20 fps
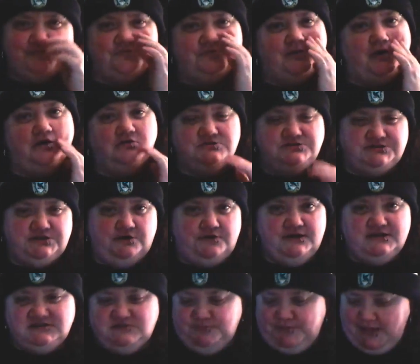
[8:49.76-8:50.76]
so
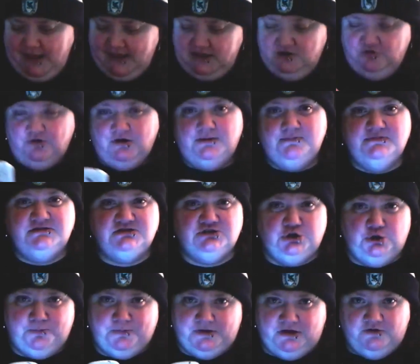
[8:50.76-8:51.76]
Sirius Black and Remus
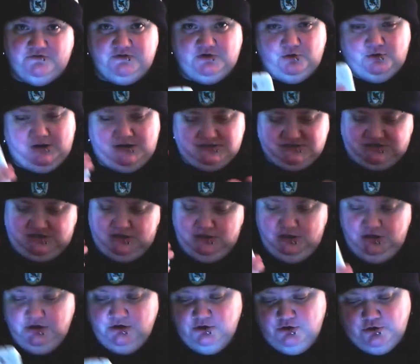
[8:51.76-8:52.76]
Lupin, of course,
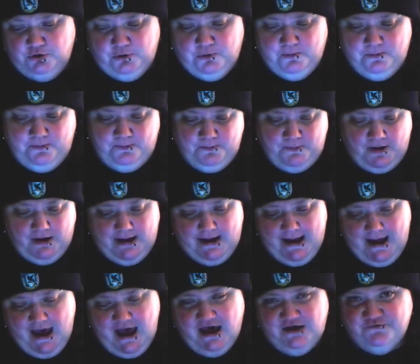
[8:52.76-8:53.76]
whom
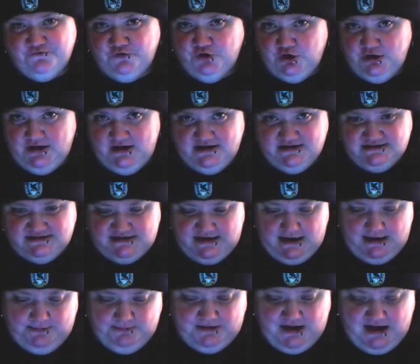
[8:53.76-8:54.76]
Adwood is
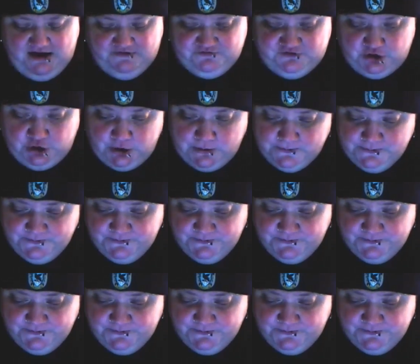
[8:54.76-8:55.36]
named after.